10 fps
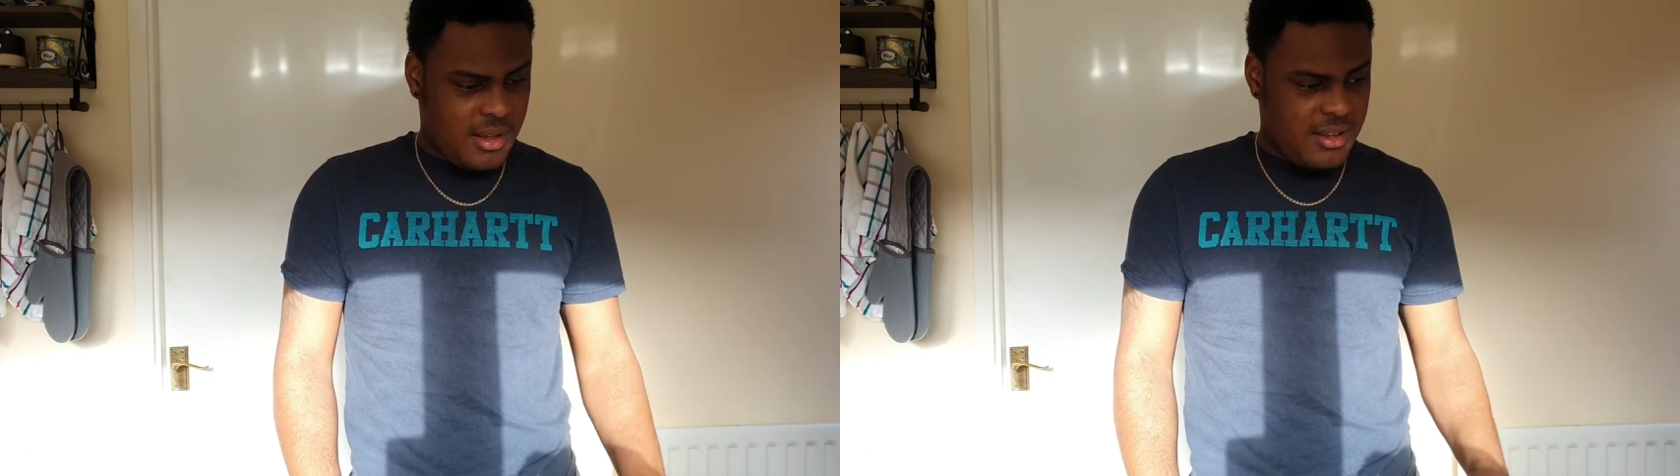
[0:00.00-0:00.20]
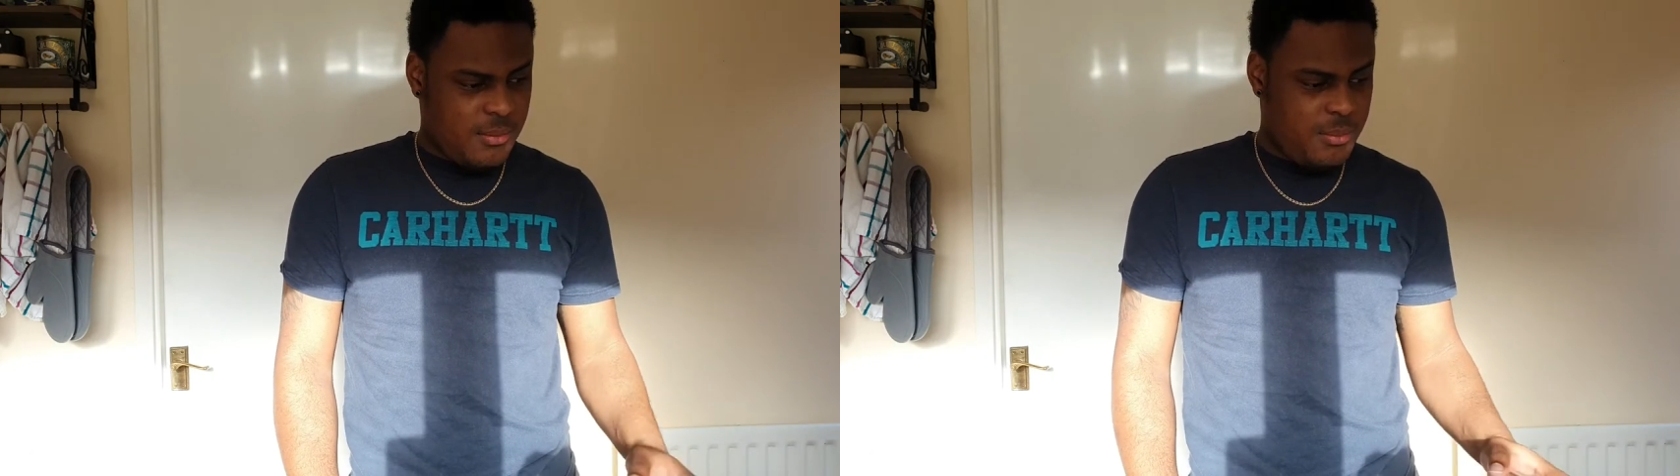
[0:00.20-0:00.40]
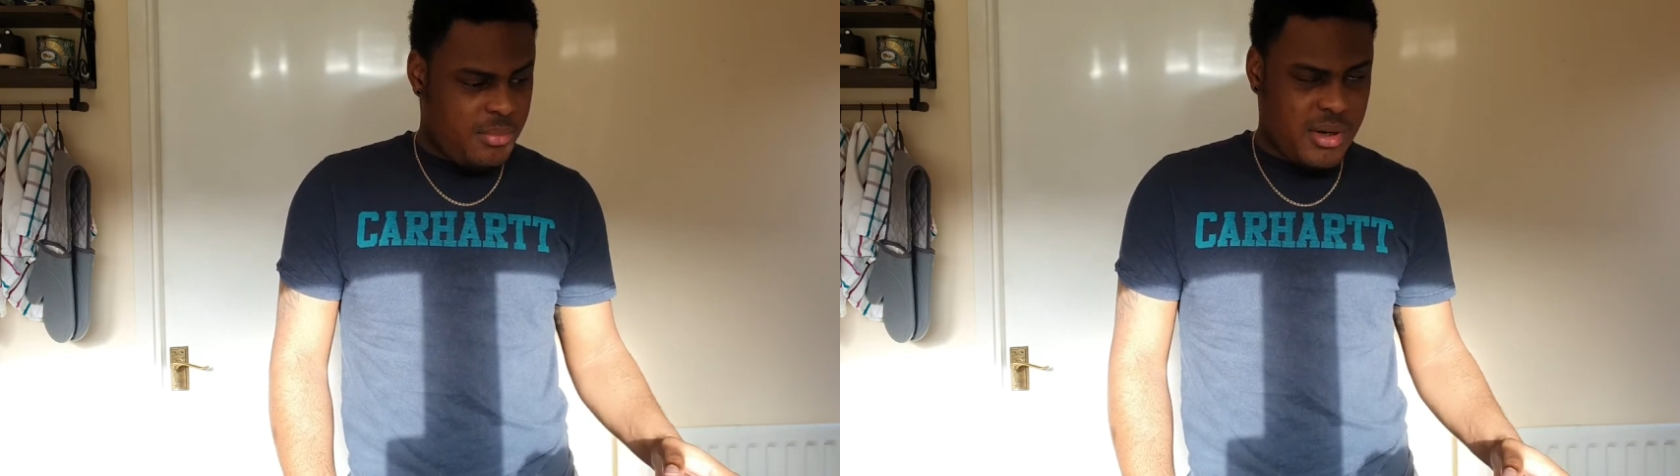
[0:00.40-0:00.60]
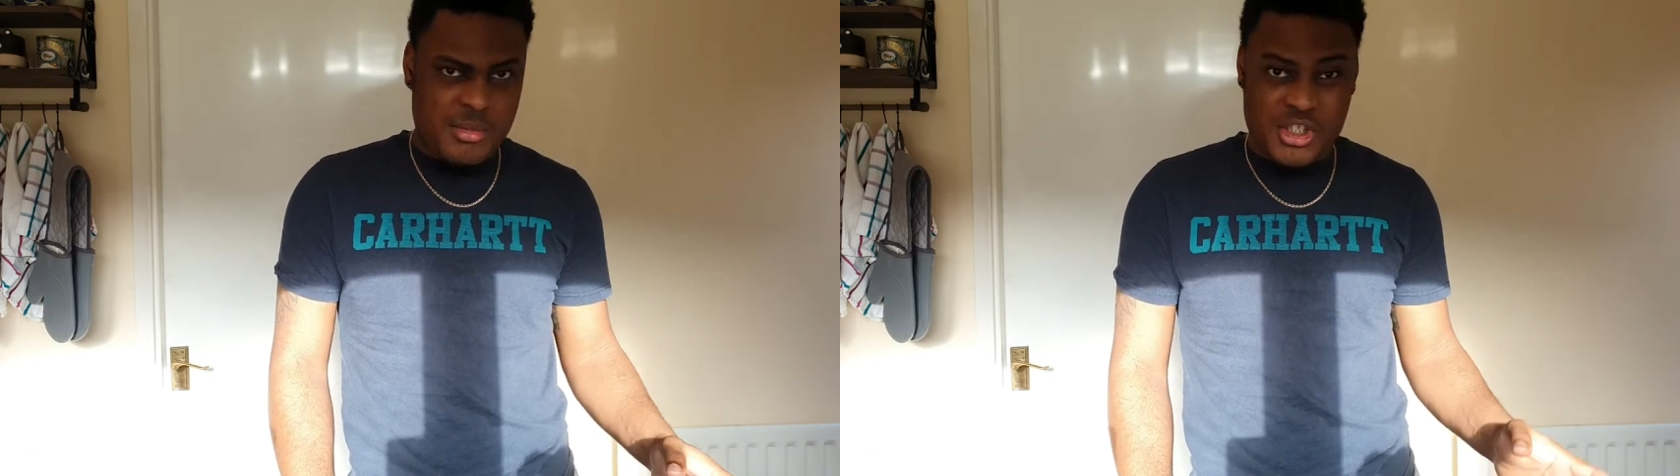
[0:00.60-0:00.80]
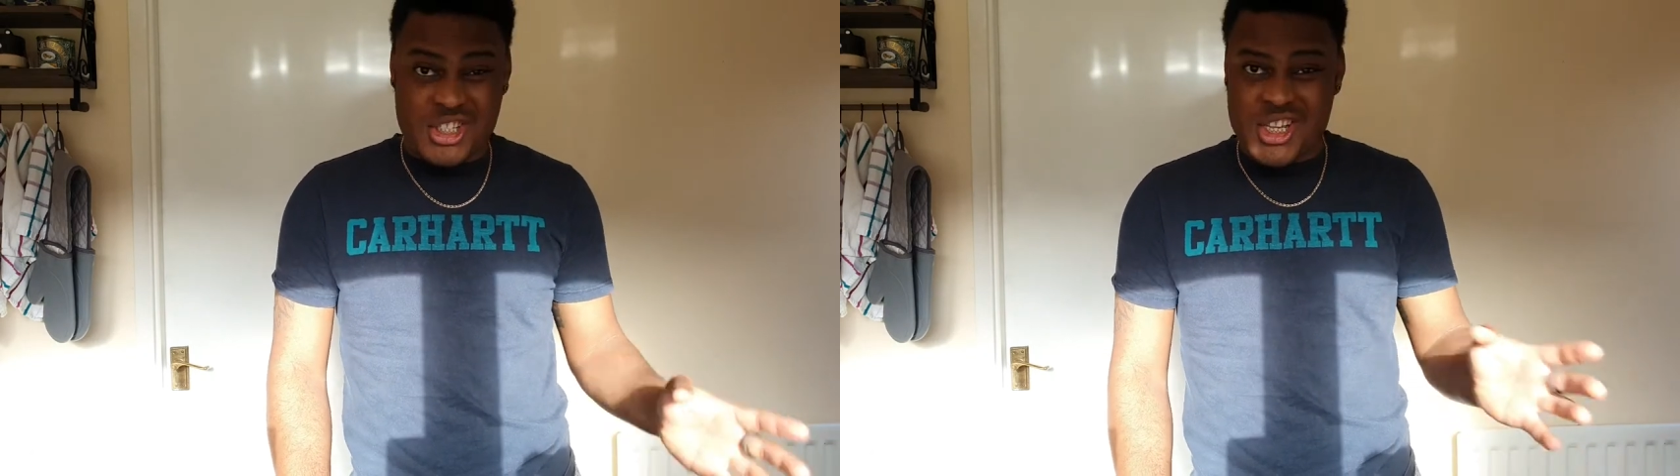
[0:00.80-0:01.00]
is pretty
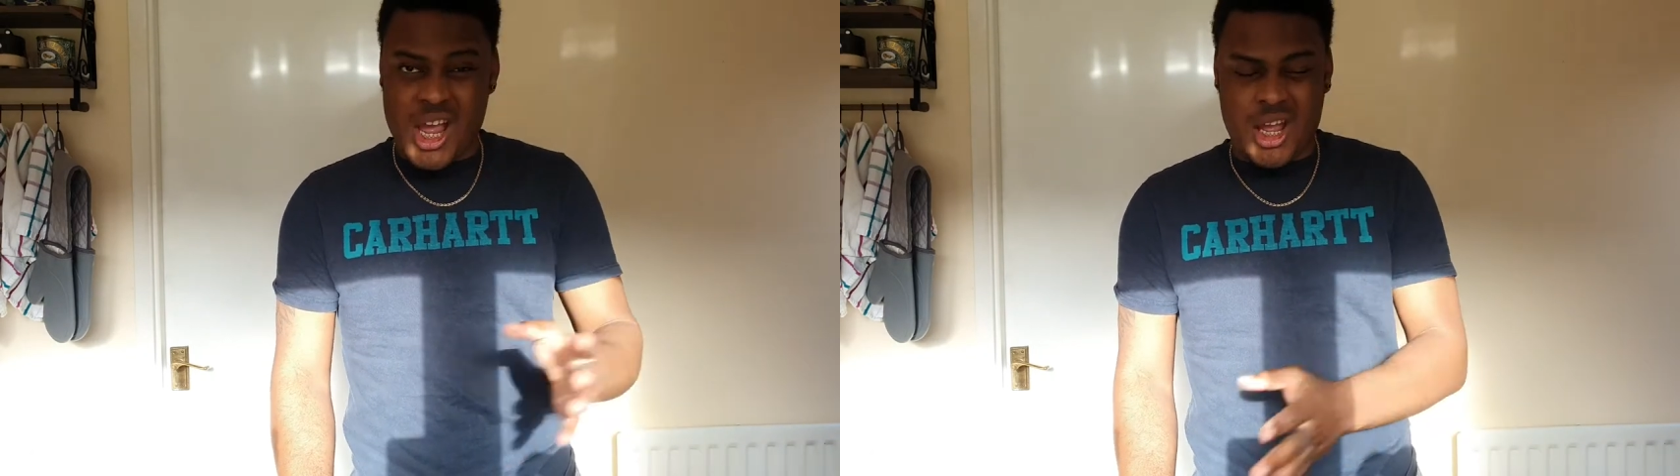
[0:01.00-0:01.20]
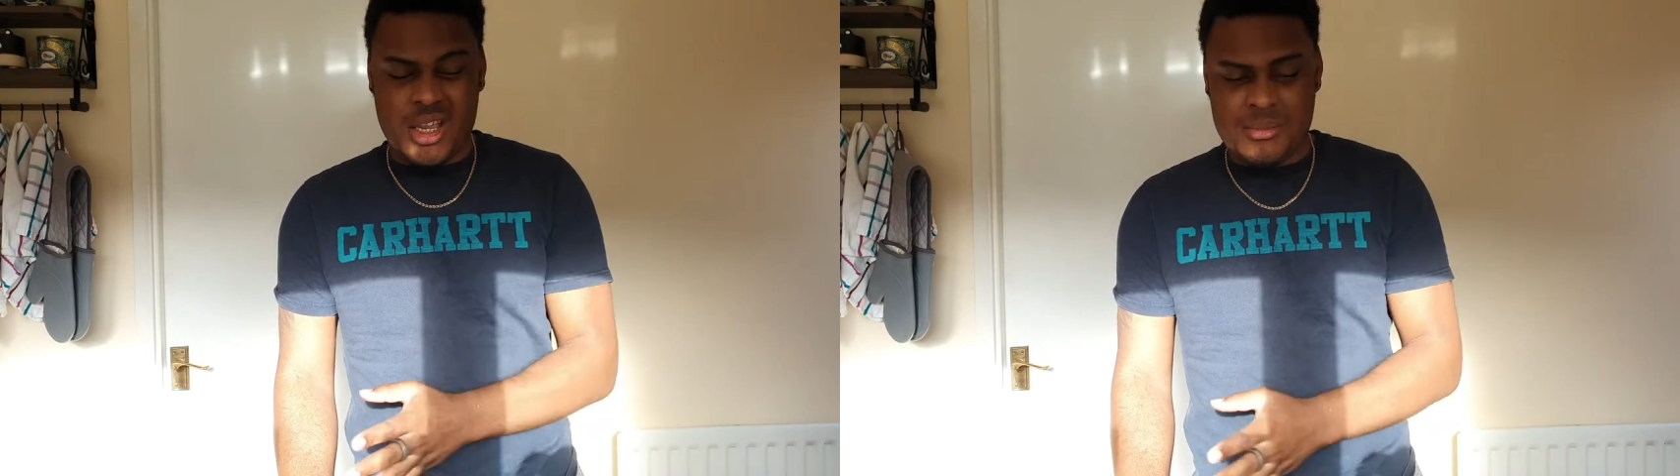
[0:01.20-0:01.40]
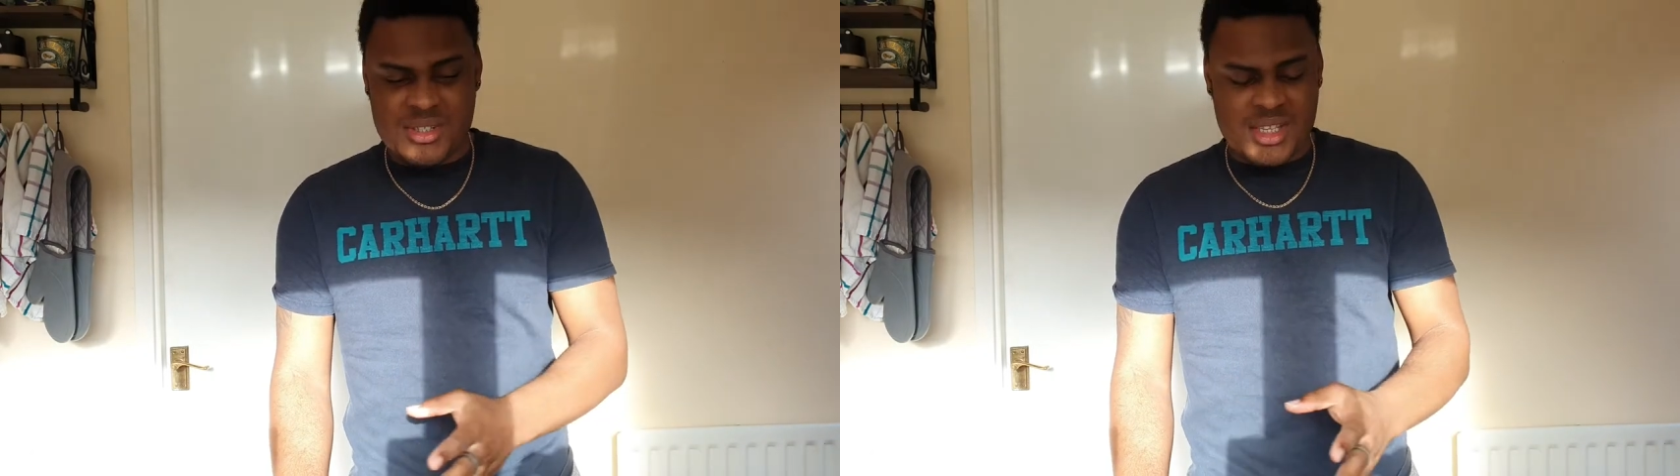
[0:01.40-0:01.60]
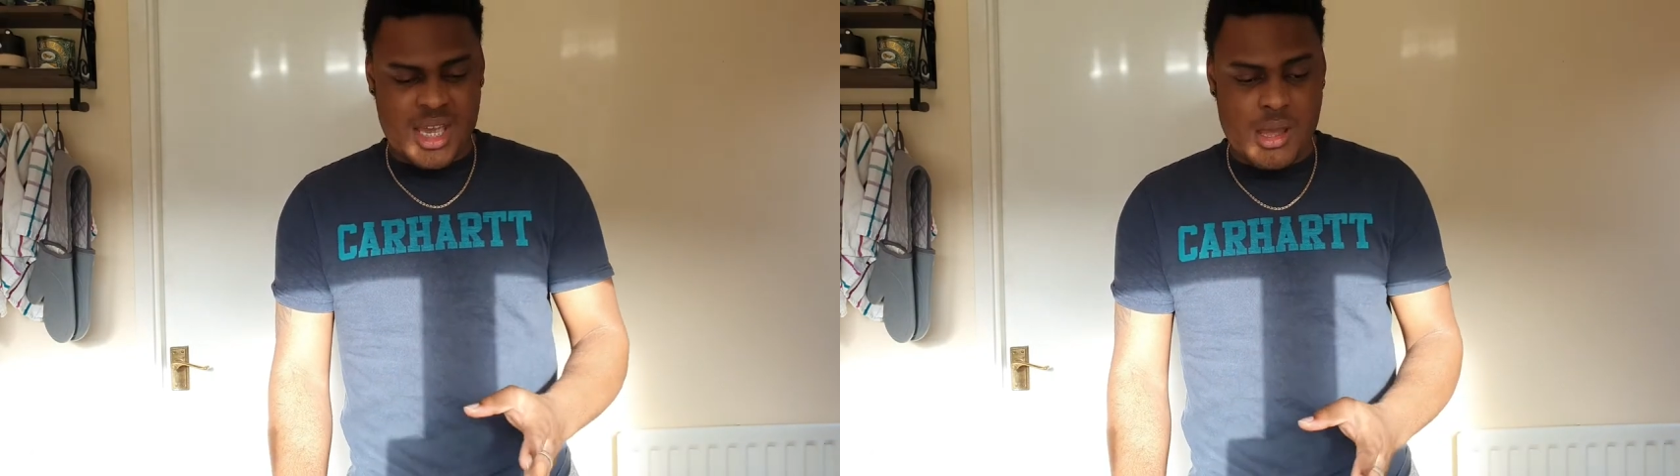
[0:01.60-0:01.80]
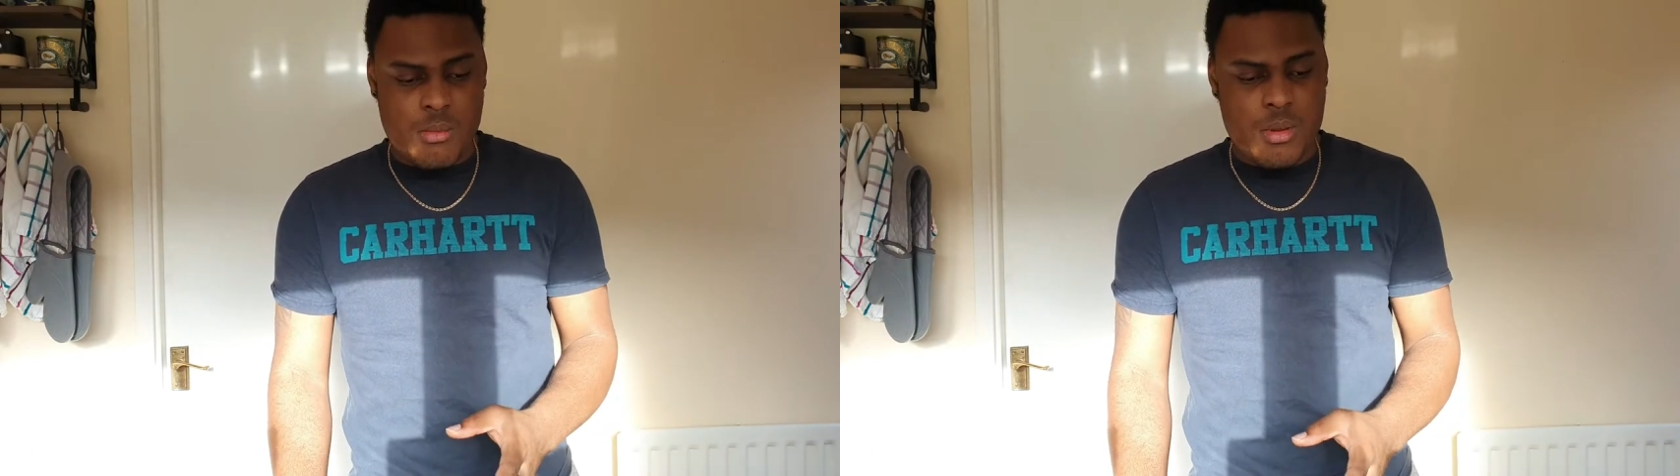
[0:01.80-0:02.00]
much a time
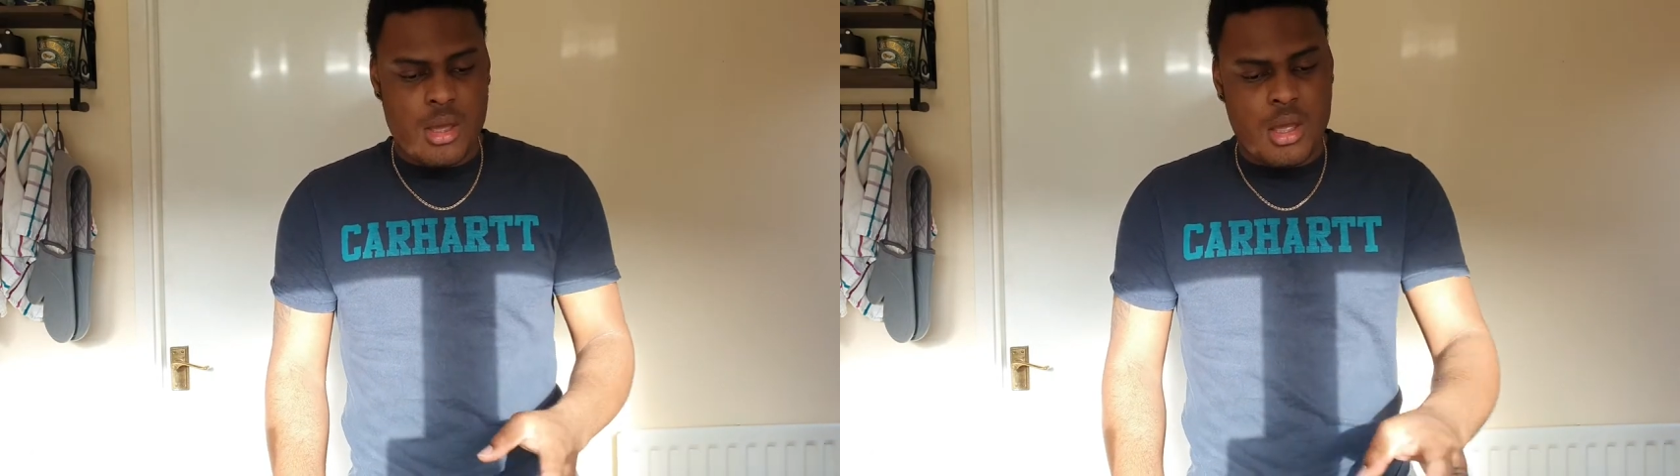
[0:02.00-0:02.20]
skip.